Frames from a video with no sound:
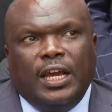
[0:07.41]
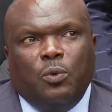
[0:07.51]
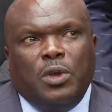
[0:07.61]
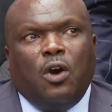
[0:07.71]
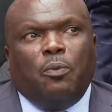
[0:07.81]

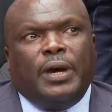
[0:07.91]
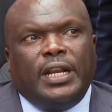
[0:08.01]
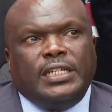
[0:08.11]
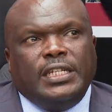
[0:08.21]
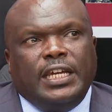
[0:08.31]
we are
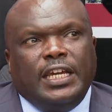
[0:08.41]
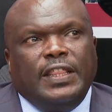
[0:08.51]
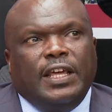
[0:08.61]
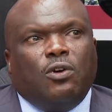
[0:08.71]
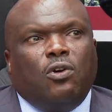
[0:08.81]
operating
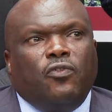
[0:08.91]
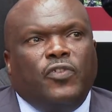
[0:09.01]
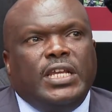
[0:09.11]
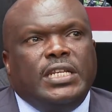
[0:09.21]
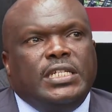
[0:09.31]
in the
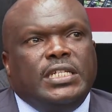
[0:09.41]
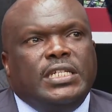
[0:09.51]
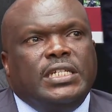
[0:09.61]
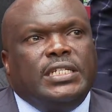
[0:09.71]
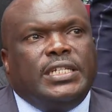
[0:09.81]
COVID
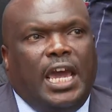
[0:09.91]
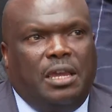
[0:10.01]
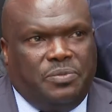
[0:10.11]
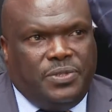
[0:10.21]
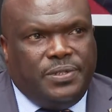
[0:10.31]

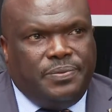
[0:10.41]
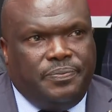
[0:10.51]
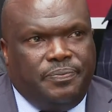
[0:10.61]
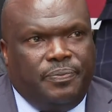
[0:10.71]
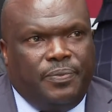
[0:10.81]
times,
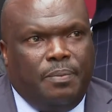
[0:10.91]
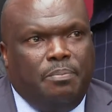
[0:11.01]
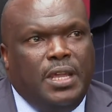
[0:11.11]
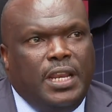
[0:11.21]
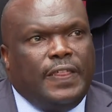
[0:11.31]

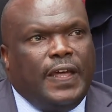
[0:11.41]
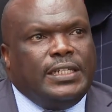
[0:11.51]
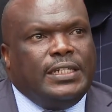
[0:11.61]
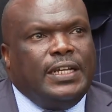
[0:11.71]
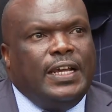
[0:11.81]
meaning
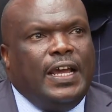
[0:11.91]
that